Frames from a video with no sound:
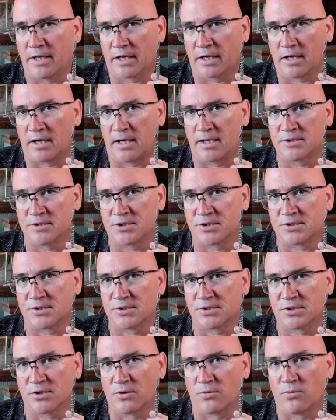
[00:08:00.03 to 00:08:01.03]
that
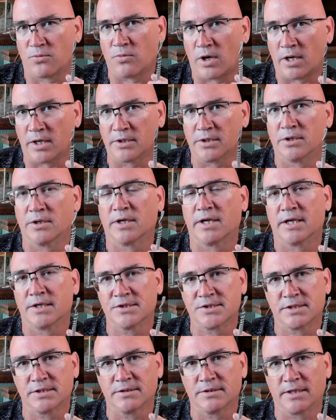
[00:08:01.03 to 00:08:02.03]
consciousness of water
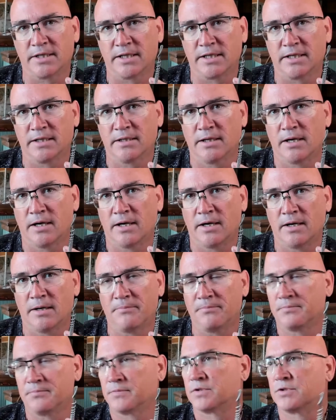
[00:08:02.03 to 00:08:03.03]
instantly
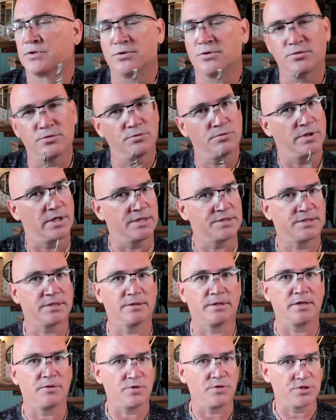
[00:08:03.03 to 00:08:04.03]
um, to
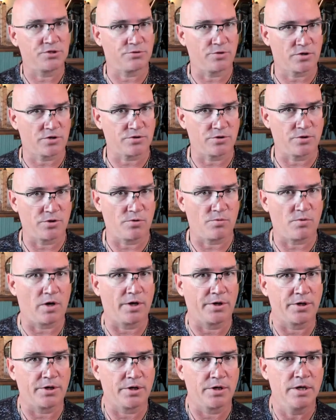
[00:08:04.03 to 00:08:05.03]
instantly restructure your
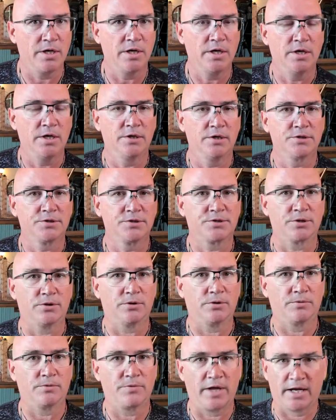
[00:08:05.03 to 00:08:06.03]
water.
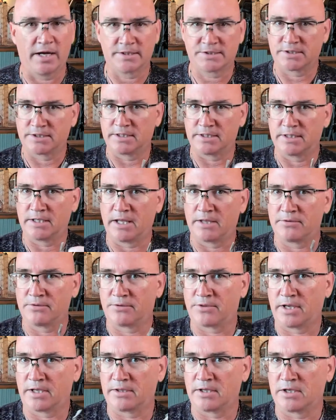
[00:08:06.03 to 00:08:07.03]
So that's another
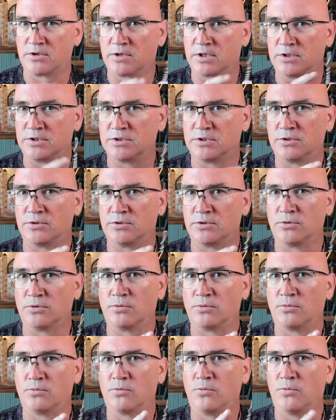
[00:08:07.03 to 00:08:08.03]
thing that you can
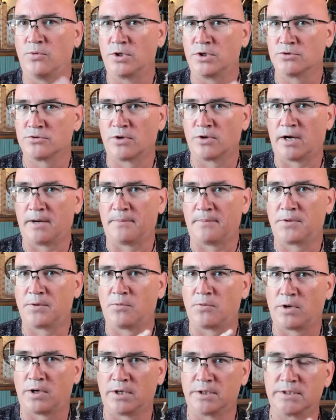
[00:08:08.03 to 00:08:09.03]
do when you drop the
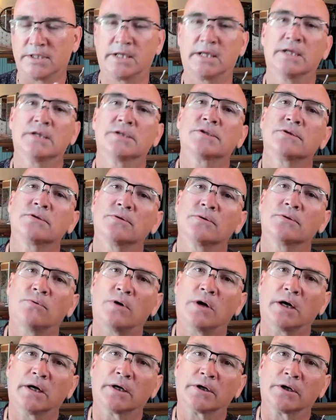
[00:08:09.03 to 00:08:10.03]
wand into the
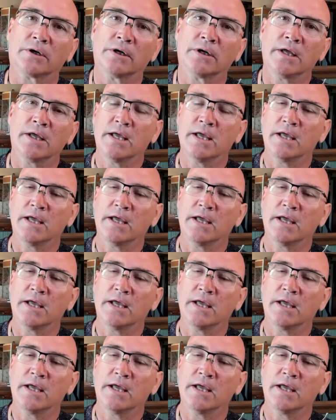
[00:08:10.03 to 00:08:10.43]
water